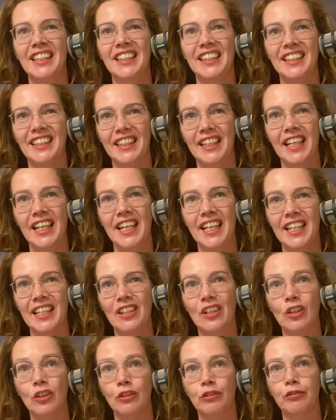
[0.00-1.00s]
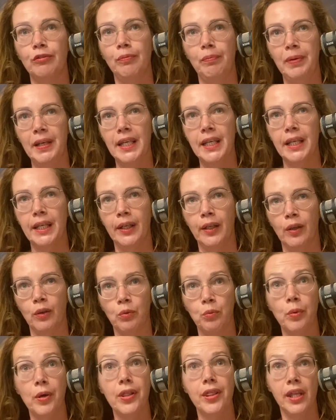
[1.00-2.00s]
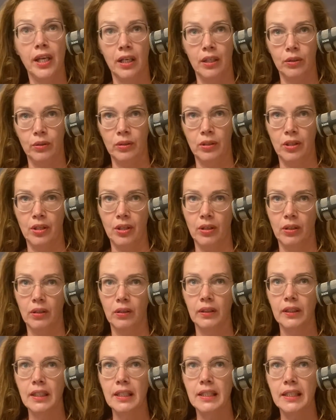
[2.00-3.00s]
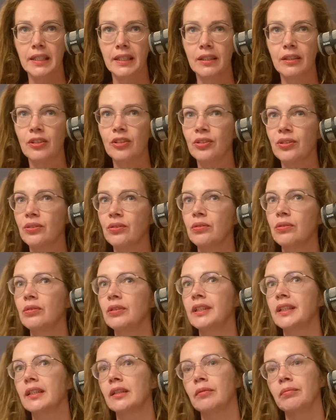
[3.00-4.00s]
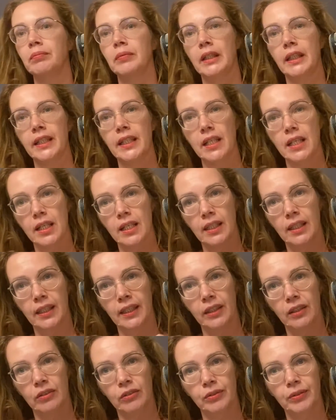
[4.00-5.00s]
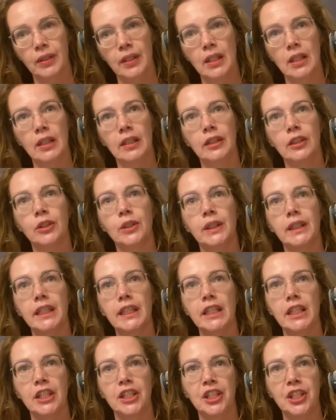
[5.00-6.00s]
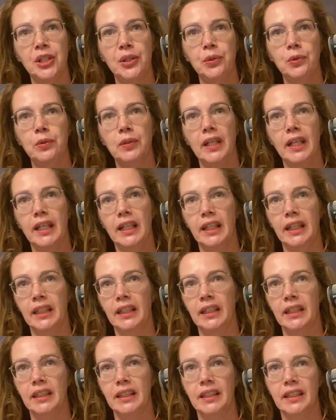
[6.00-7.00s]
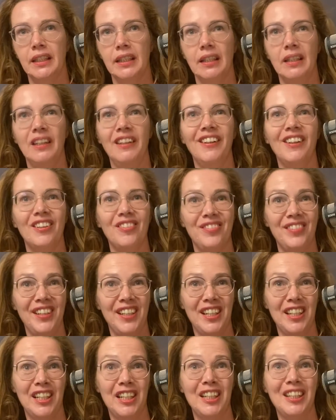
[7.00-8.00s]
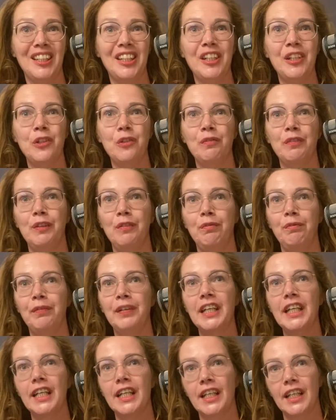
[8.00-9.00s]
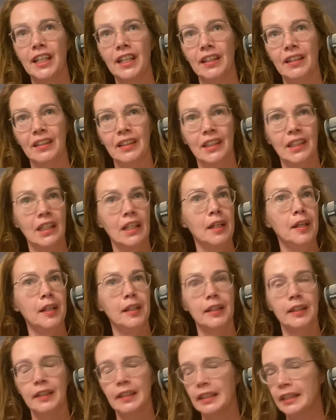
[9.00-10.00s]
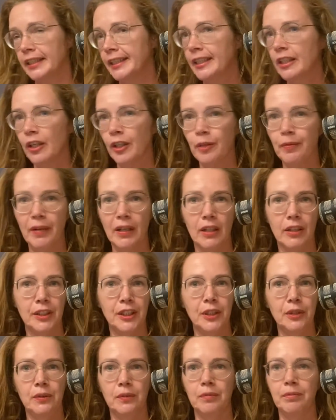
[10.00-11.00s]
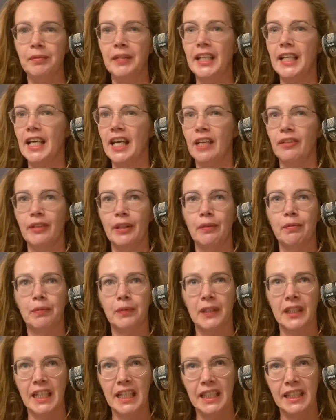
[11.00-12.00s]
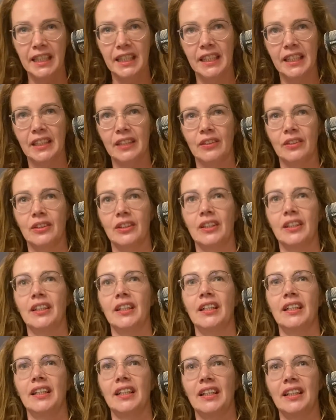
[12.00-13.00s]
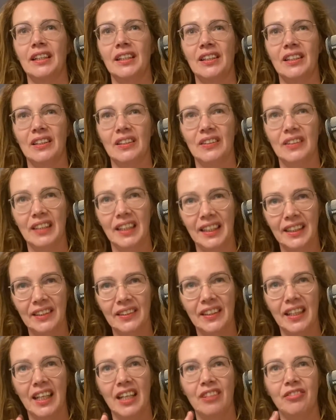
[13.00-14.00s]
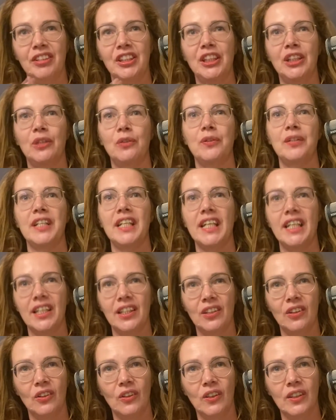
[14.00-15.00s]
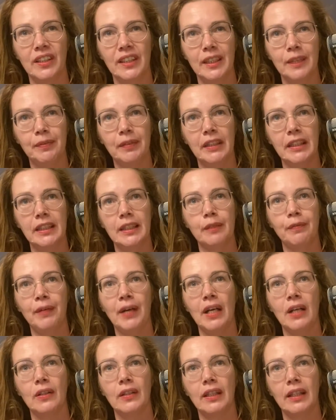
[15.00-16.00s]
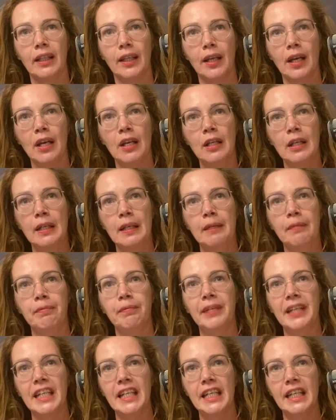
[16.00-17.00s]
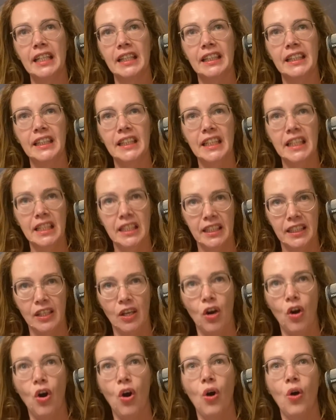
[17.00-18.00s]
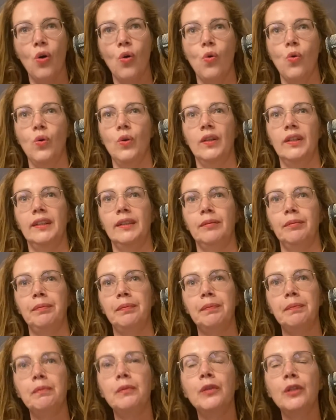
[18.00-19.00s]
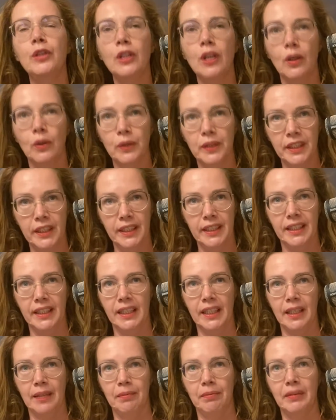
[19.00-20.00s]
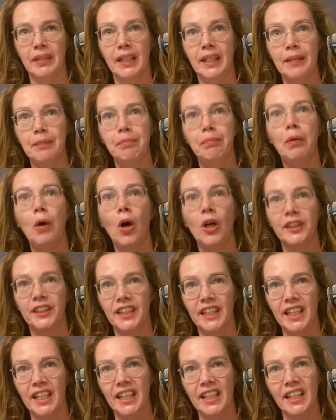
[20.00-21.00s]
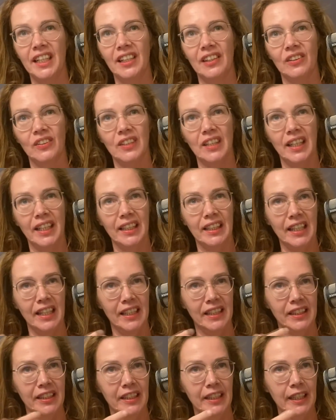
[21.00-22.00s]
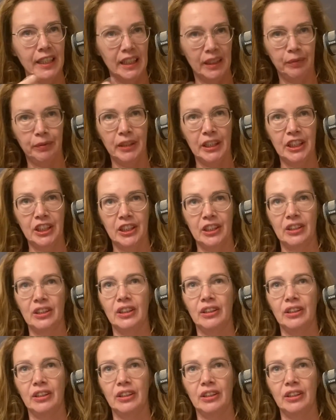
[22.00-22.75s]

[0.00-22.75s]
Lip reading: state of being without thoughts through somebody kind of treating you as a loving human being. And it's not about you, me having breasts or, you know, like to have a yoni and all this, but it's about like being seen as a whole and noticing my body, you know, like as an expression